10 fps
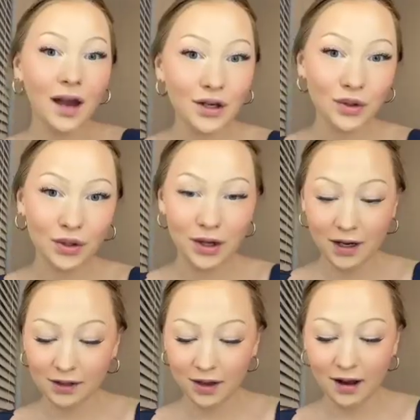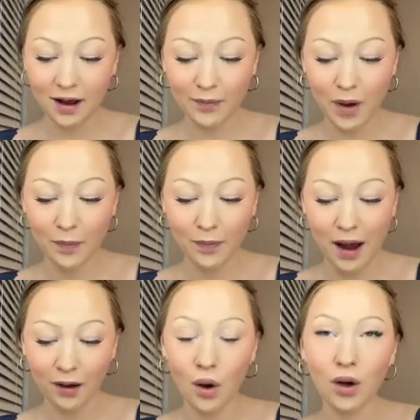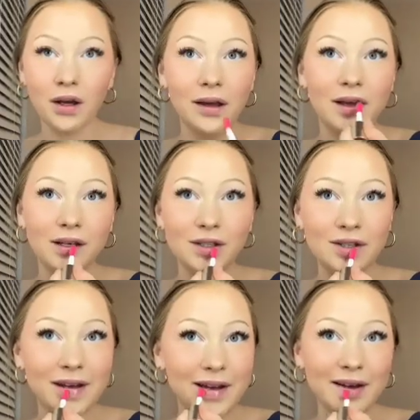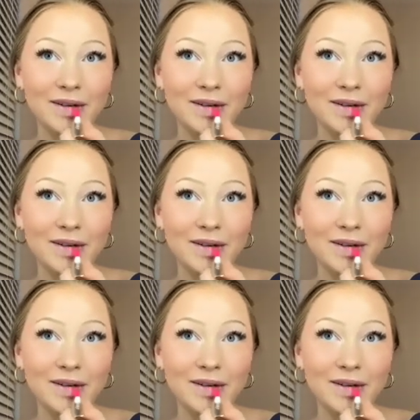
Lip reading: told you guys that I'm back on Hinge, and